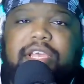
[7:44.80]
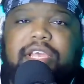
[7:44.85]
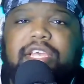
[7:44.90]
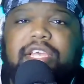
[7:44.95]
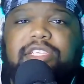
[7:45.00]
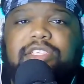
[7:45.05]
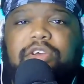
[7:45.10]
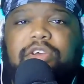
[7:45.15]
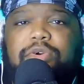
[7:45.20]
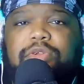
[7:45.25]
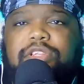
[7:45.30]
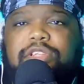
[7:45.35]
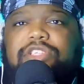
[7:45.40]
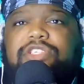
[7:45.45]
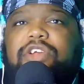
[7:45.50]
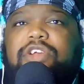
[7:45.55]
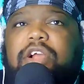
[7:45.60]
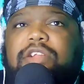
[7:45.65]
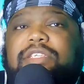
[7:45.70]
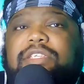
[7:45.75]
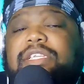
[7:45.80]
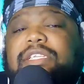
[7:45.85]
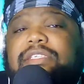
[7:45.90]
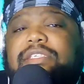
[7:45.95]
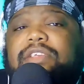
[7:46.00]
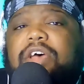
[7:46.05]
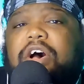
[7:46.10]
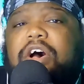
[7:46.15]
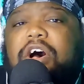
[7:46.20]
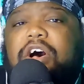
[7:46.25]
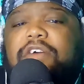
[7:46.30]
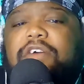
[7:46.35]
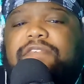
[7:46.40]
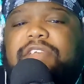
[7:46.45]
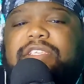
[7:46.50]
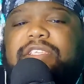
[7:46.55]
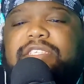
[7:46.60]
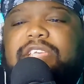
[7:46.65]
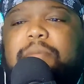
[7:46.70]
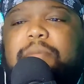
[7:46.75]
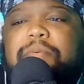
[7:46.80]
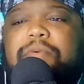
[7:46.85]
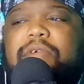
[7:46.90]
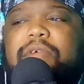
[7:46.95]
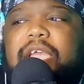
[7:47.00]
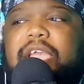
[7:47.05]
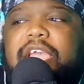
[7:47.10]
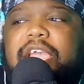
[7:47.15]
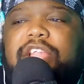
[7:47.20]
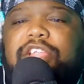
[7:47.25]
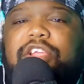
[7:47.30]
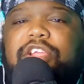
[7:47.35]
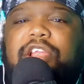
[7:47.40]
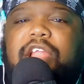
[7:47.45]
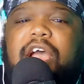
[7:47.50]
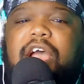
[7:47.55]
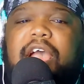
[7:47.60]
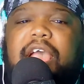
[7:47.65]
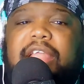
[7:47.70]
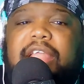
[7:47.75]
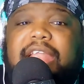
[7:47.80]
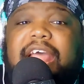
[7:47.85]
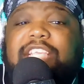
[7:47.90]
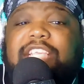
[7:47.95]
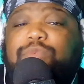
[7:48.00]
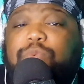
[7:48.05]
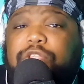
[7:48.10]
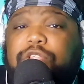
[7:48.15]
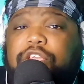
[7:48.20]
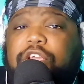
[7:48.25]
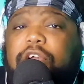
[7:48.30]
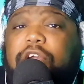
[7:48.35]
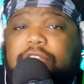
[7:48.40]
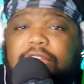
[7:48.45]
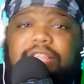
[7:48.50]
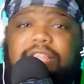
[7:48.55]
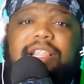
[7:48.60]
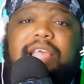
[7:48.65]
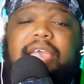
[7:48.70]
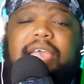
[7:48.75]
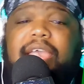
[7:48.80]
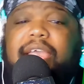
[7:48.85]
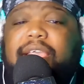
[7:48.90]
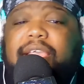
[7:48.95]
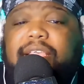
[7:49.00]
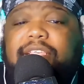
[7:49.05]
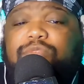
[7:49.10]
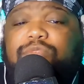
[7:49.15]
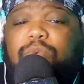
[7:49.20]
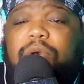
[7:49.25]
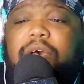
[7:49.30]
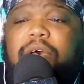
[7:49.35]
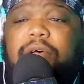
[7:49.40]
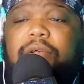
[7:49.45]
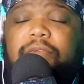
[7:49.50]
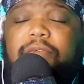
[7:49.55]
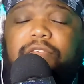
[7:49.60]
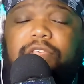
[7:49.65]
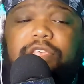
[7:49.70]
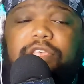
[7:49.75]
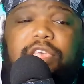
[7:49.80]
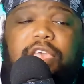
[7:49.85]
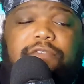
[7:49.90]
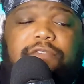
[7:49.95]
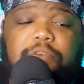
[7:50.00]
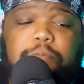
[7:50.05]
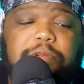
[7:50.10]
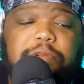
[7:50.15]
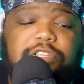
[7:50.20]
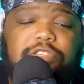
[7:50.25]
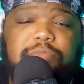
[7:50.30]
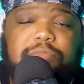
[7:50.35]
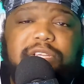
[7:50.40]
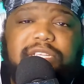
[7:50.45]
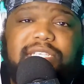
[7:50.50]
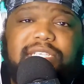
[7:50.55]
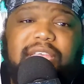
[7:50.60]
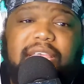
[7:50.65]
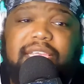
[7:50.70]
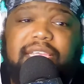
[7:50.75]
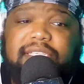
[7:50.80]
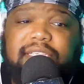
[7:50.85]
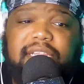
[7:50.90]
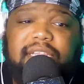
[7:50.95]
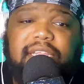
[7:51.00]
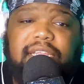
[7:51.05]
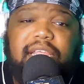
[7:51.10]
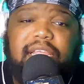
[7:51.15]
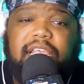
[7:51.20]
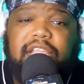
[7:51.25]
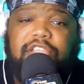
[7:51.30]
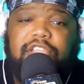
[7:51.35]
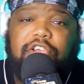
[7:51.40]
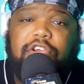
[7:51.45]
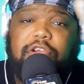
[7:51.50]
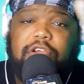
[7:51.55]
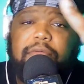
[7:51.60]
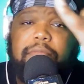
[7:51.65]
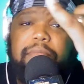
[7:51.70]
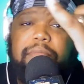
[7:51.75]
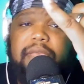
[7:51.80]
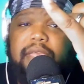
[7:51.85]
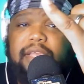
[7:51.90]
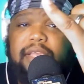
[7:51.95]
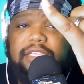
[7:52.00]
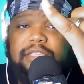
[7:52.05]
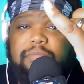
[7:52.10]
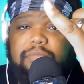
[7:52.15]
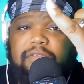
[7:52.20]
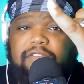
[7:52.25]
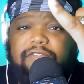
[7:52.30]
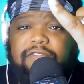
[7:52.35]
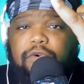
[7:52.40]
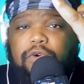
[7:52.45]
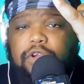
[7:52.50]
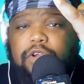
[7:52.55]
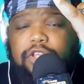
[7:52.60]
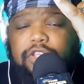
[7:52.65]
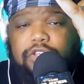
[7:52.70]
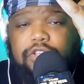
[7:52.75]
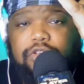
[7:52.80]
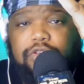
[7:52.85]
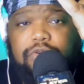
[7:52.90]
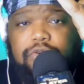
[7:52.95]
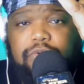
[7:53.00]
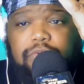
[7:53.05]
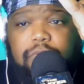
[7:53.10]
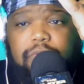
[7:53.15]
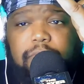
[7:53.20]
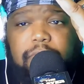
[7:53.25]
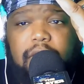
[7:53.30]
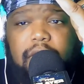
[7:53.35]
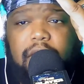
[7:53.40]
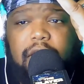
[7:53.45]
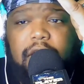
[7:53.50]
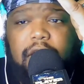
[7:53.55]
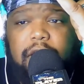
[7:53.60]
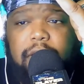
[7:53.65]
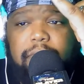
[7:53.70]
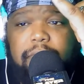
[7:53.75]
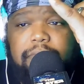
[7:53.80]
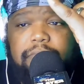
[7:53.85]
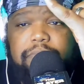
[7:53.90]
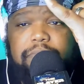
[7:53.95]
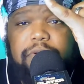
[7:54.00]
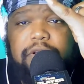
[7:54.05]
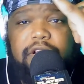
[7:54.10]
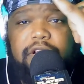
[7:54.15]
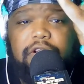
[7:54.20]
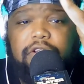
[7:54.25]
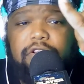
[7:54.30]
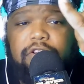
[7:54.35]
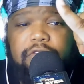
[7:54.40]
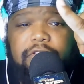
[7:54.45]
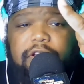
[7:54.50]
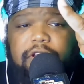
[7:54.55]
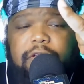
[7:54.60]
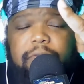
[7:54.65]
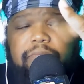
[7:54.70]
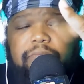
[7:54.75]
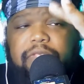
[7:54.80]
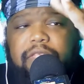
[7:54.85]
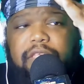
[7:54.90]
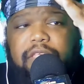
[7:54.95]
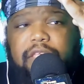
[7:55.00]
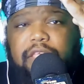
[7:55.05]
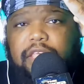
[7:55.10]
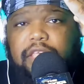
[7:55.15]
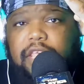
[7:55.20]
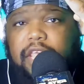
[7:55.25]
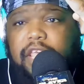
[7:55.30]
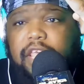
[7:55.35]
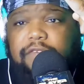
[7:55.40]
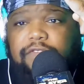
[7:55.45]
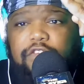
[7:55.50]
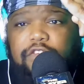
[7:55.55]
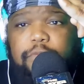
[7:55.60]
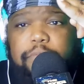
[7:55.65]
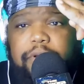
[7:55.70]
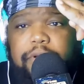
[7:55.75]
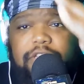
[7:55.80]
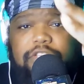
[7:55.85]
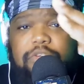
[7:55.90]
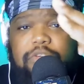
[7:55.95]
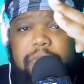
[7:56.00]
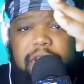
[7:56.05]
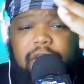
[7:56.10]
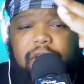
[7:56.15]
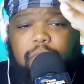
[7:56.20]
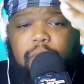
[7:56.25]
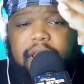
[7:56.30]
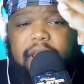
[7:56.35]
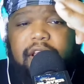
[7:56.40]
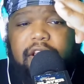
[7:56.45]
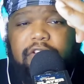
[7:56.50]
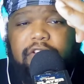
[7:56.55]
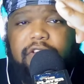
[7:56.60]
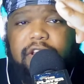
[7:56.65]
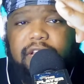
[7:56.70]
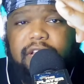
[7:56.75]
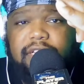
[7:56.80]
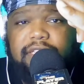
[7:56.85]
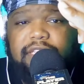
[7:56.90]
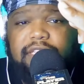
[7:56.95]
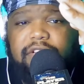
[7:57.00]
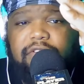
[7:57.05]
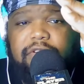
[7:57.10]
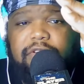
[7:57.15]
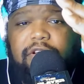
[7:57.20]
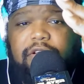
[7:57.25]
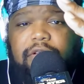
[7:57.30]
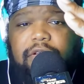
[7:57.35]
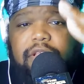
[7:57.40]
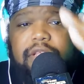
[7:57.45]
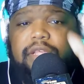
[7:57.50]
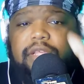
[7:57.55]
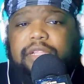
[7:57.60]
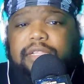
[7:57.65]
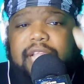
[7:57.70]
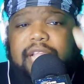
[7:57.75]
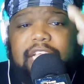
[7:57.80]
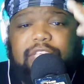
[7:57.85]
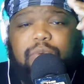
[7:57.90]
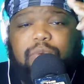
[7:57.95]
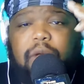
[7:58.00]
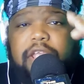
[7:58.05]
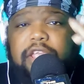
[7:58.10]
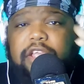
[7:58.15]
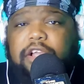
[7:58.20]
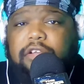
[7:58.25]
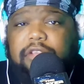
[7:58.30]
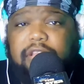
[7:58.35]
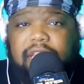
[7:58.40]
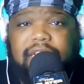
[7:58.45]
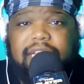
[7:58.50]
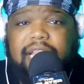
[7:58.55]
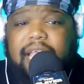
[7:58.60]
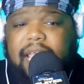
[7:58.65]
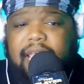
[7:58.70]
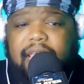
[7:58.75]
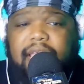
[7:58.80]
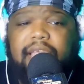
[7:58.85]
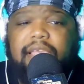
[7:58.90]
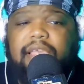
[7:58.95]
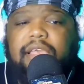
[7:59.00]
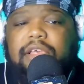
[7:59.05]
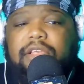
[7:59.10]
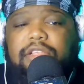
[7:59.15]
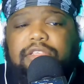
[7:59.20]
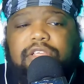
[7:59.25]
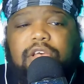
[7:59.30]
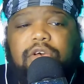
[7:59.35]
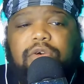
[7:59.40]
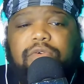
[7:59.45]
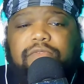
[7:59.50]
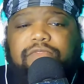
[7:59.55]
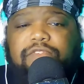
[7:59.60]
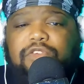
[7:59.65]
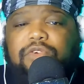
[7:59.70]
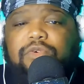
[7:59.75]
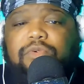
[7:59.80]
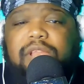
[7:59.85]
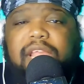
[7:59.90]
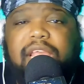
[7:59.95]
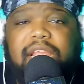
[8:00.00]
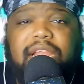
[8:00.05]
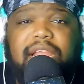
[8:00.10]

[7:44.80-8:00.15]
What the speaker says: is going to start to dissolve and separate, and that's when you're going to need the egg as well. If you put too much seasoning in your mix before you put it on the grill, if you put too many wet ingredients in the grill, that's why you're going to need the egg. So if you need an